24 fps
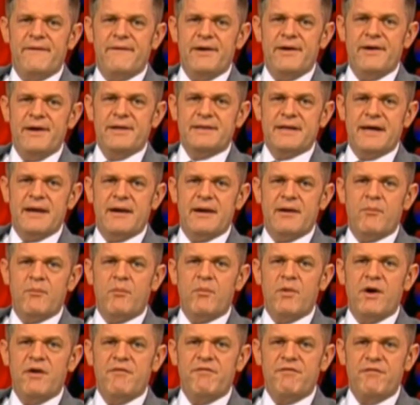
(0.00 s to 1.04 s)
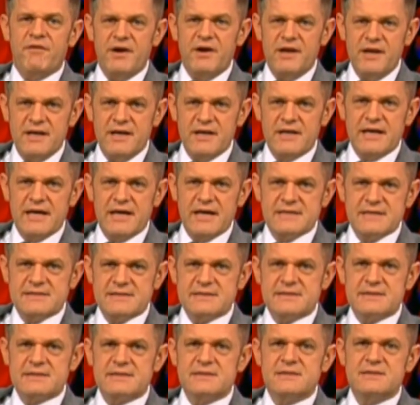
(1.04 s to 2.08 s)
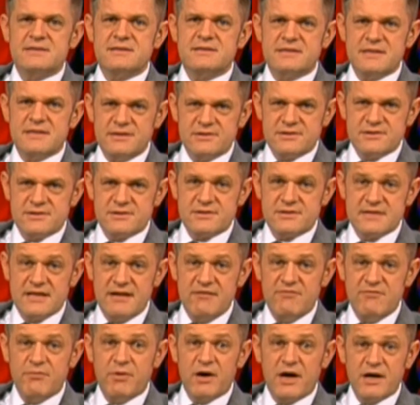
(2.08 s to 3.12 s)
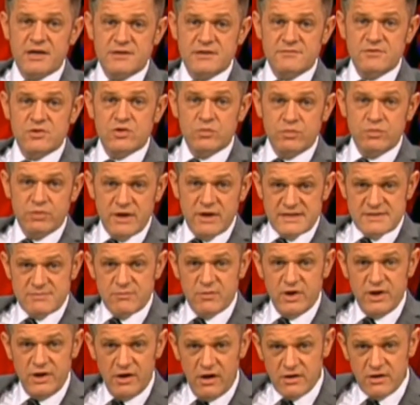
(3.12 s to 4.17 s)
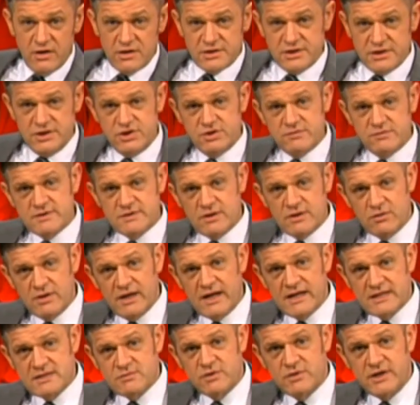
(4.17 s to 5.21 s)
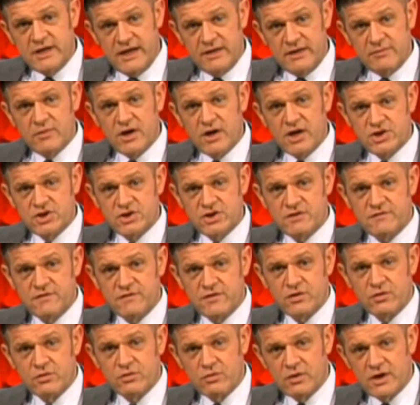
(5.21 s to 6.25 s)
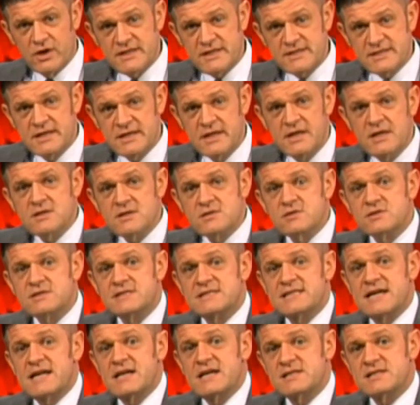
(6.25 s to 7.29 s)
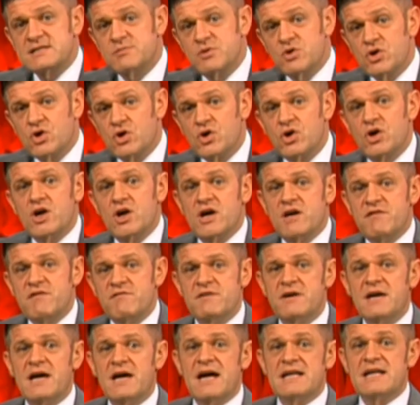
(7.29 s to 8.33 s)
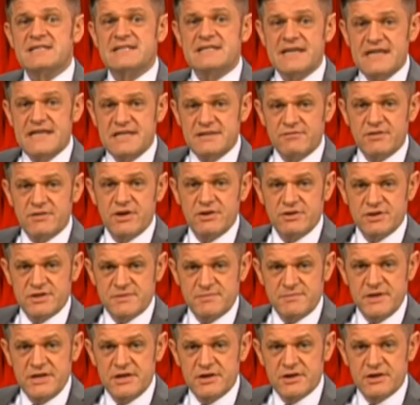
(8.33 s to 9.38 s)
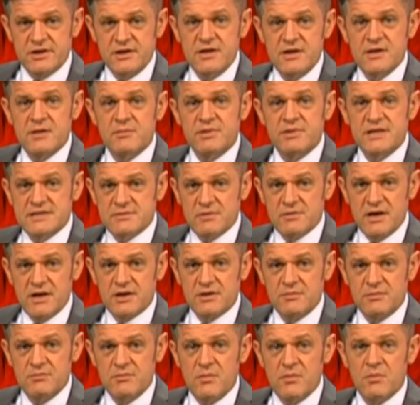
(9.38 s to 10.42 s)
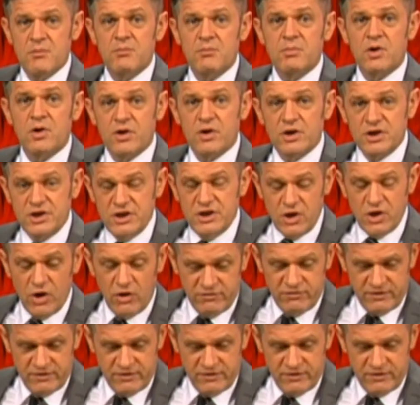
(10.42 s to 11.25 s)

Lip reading: All right then, my final guest considers herself part of an oppressed minority. She was out last weekend marching for her rights. So to tell us about her life as a native Irish speaker, please welcome Bláthnaid Ni